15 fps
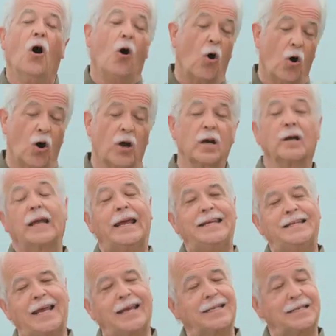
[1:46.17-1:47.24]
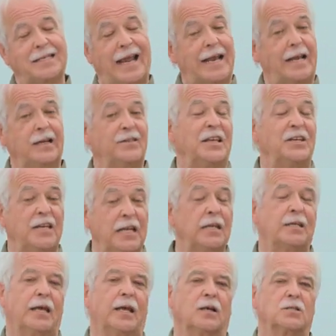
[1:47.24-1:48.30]
or he dictated the
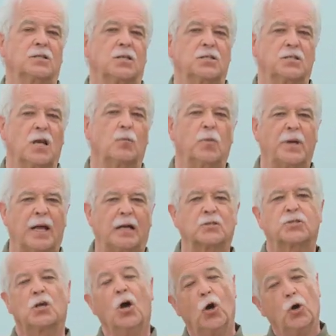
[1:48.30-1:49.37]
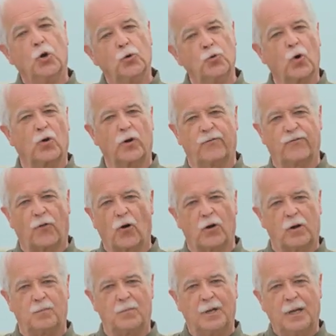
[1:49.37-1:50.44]
details to someone else who wrote it for
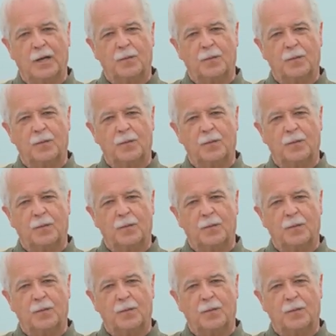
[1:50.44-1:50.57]
him.